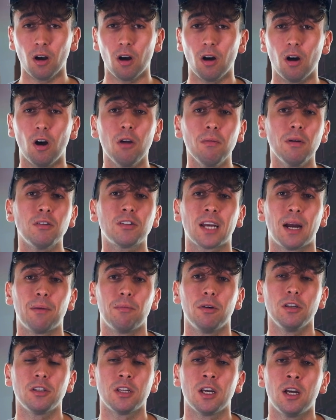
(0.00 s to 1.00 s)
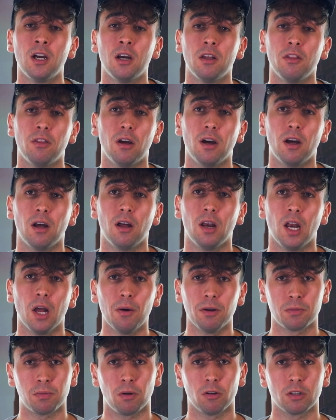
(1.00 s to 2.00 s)
On most cameras, the
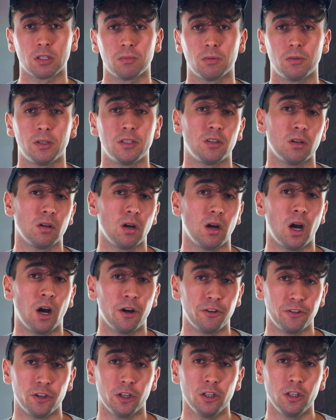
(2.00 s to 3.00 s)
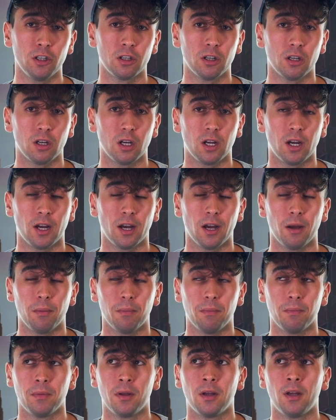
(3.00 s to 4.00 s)
lowest possible is 100,
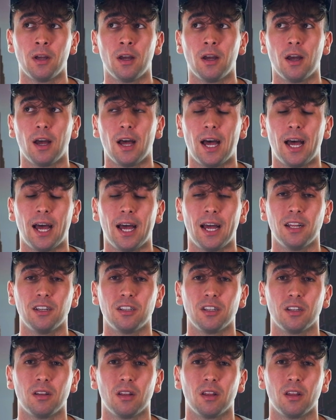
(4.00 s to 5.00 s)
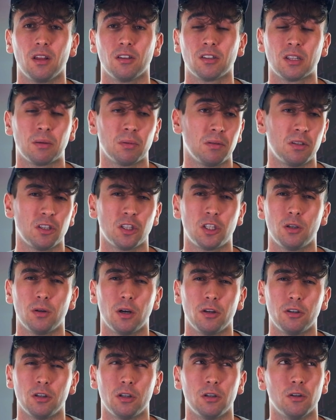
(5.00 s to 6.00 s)
and sometimes it's
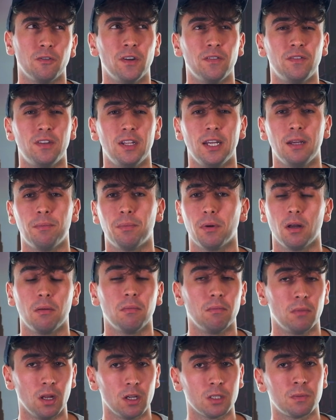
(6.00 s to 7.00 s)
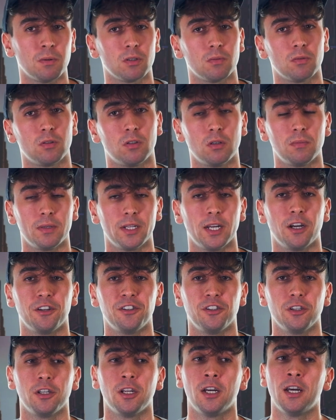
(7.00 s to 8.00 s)
200 or 50, but lowest possible is normally
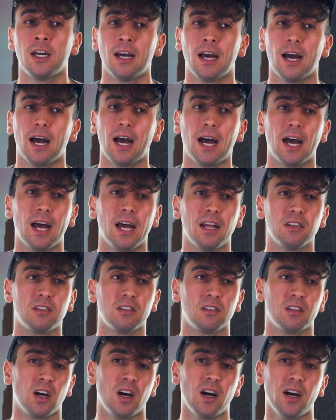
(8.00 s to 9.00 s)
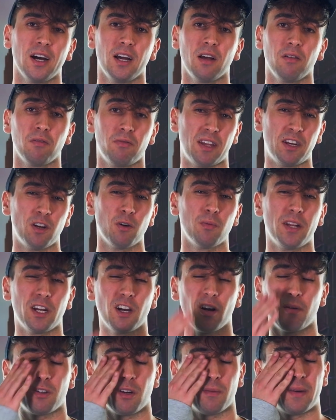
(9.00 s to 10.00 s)
100, and the higher they normally go
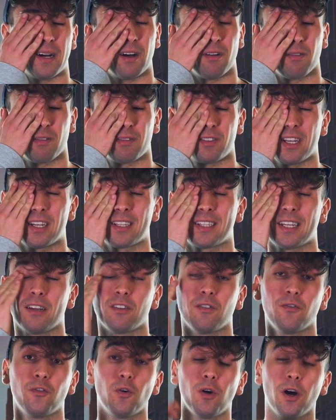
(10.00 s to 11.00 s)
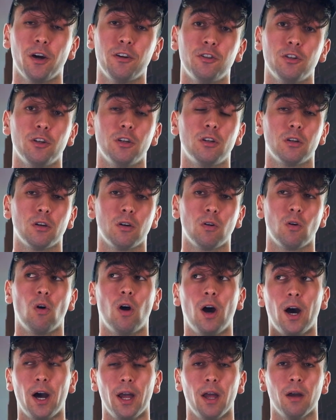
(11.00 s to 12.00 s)
up to about 6,400 or
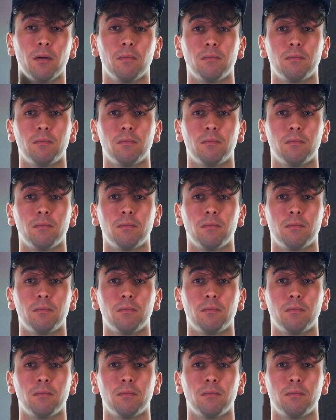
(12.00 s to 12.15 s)
higher.